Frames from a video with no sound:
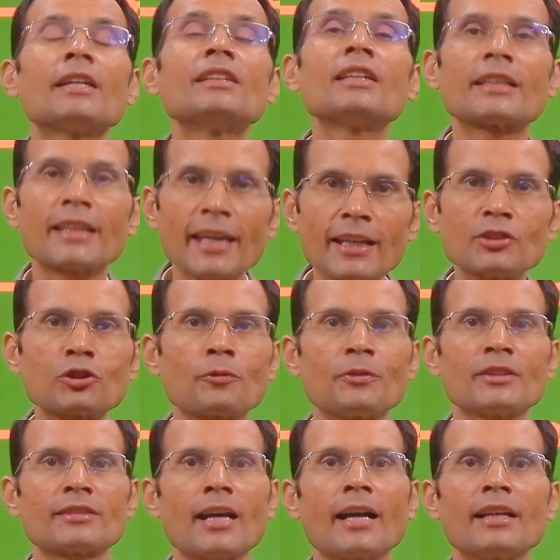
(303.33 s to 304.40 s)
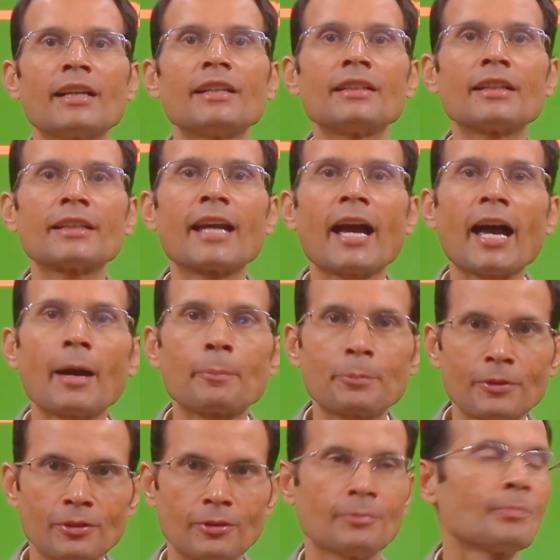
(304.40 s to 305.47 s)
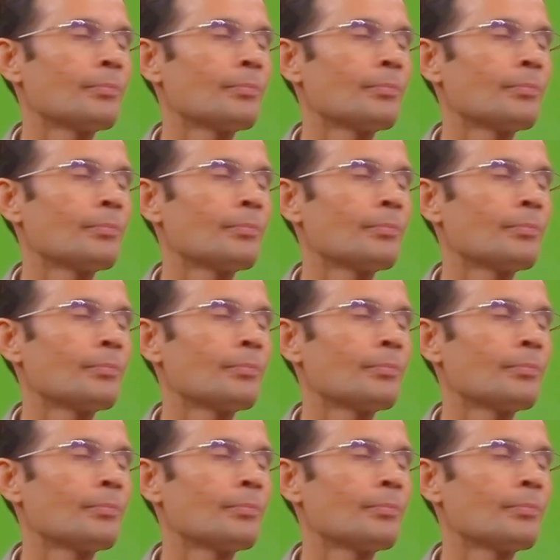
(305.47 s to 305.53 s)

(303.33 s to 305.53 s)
in the case of a silent gap,